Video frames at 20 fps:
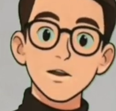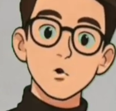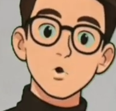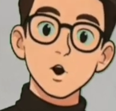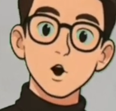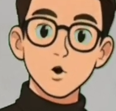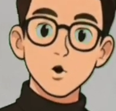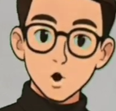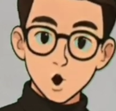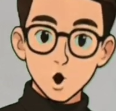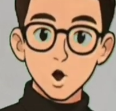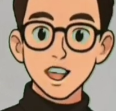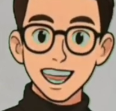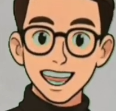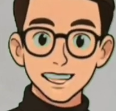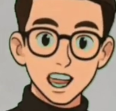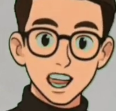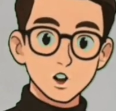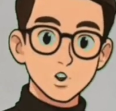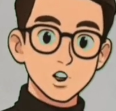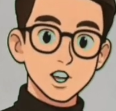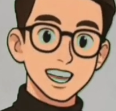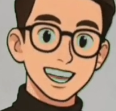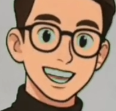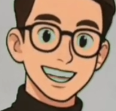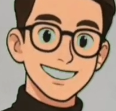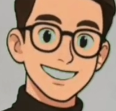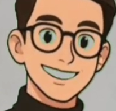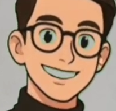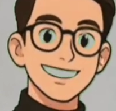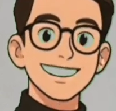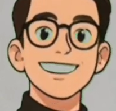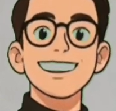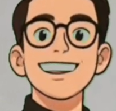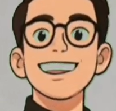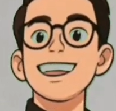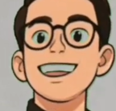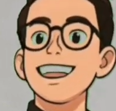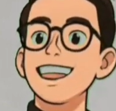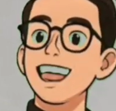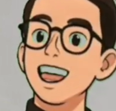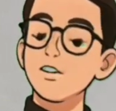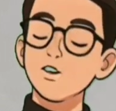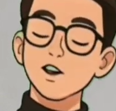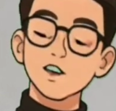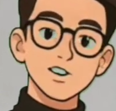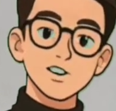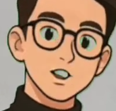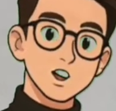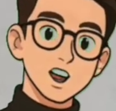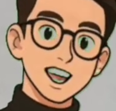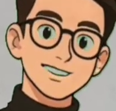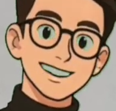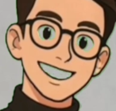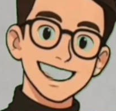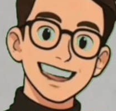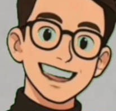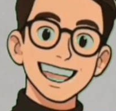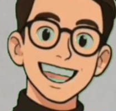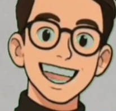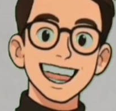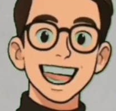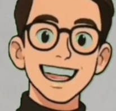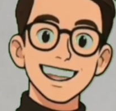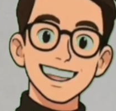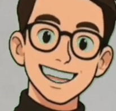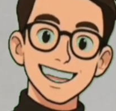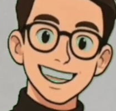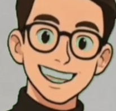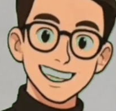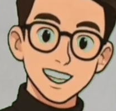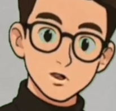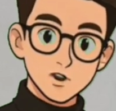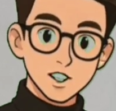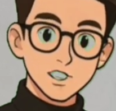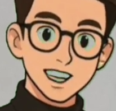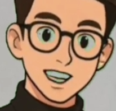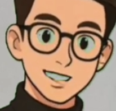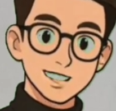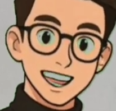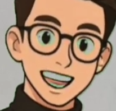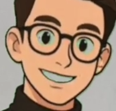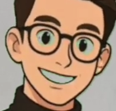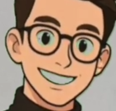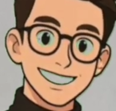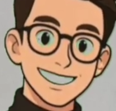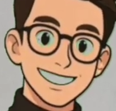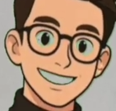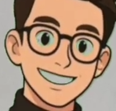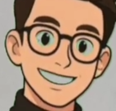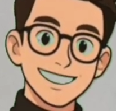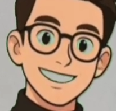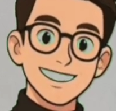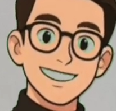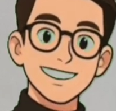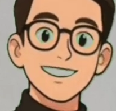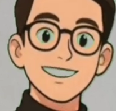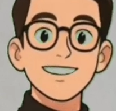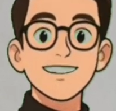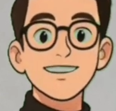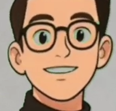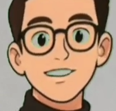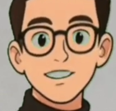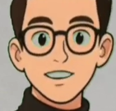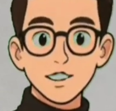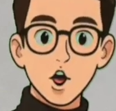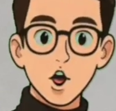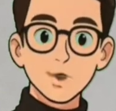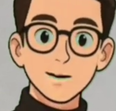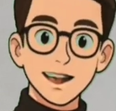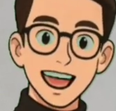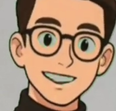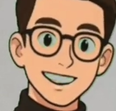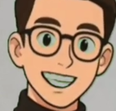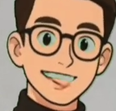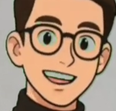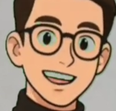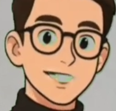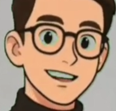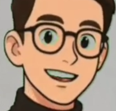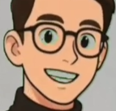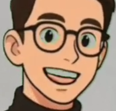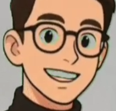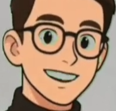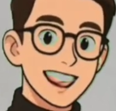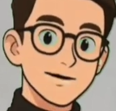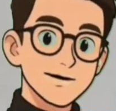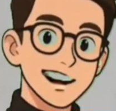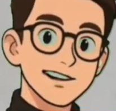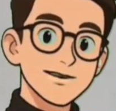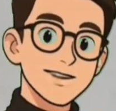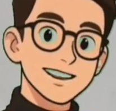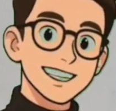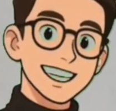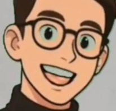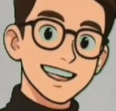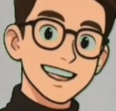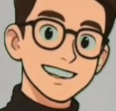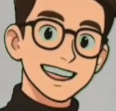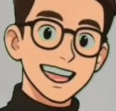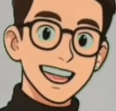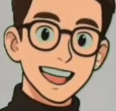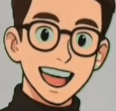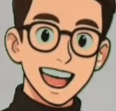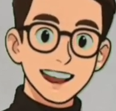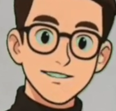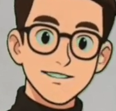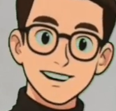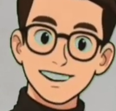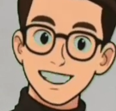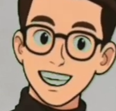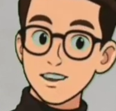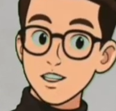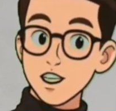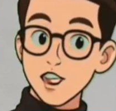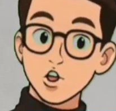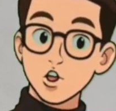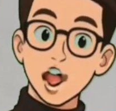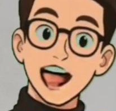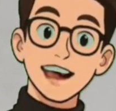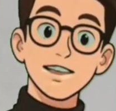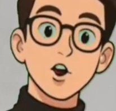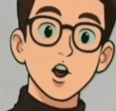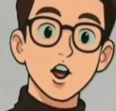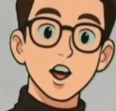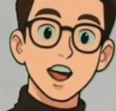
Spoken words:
Figure A shows the rope 0.5 seconds after it was shaken. The disturbance has pulled knot 1 down, but it has not yet